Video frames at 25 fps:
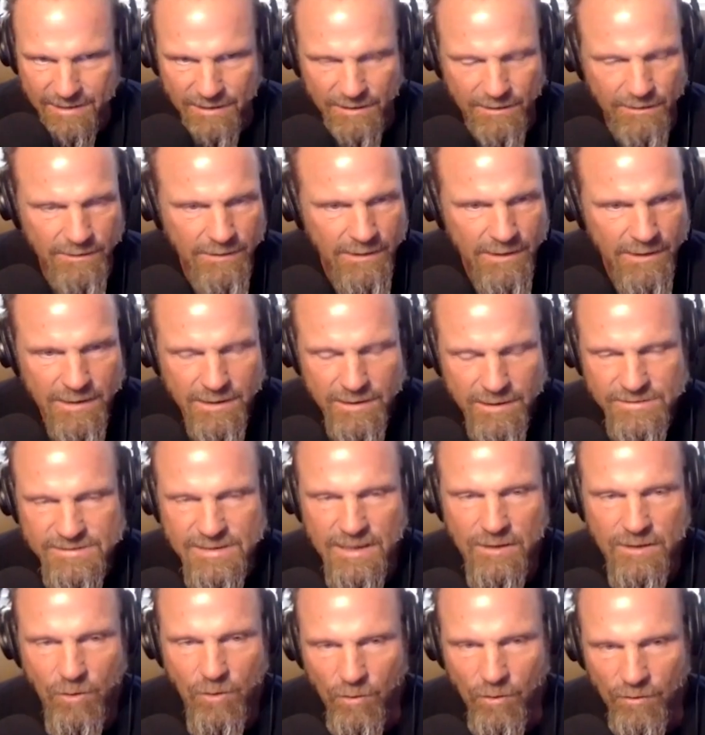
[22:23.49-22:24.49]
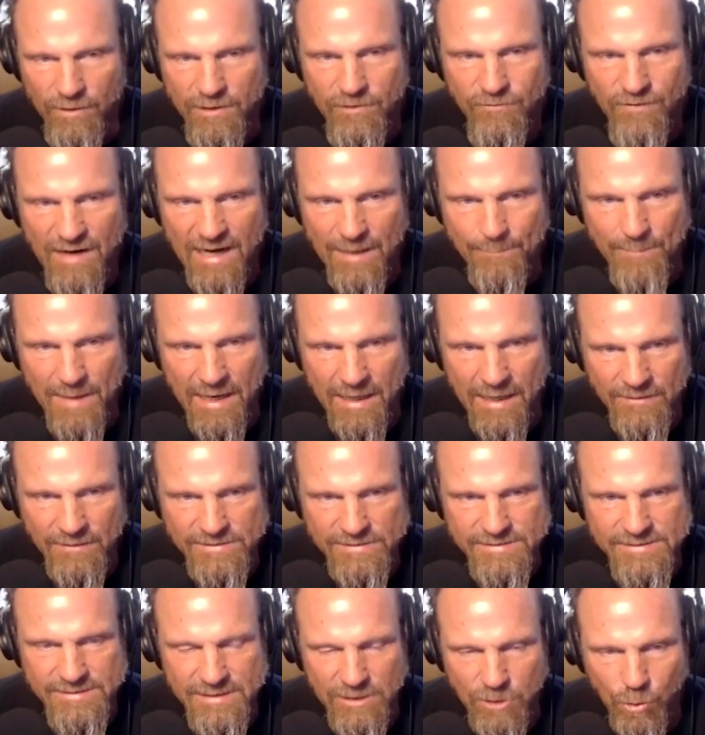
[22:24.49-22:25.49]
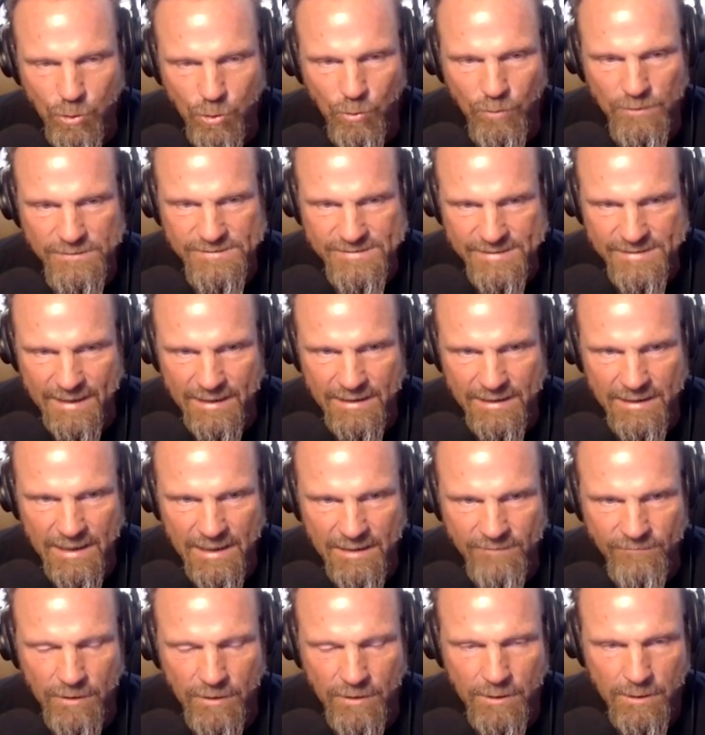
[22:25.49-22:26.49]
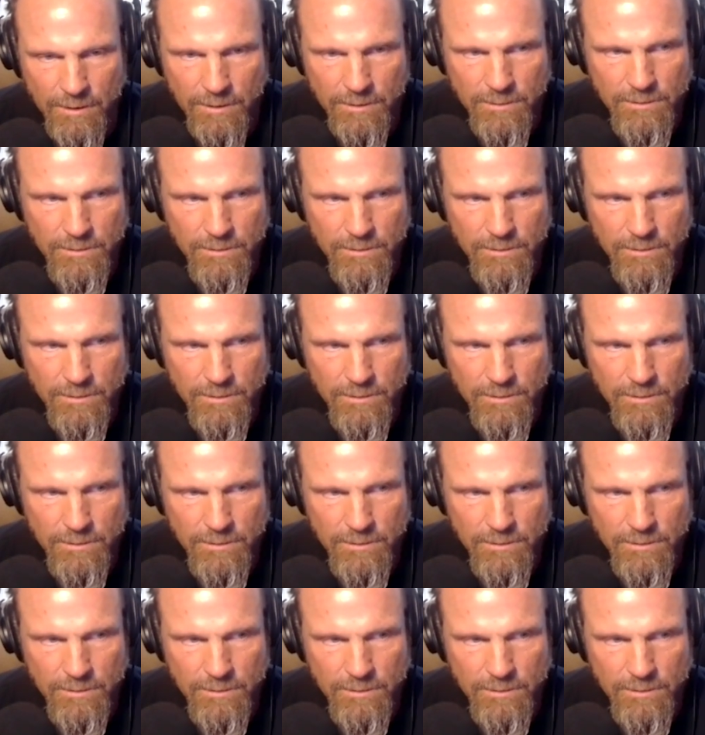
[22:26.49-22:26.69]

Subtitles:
And it's like, holy crap, man, this is the coolest thing ever.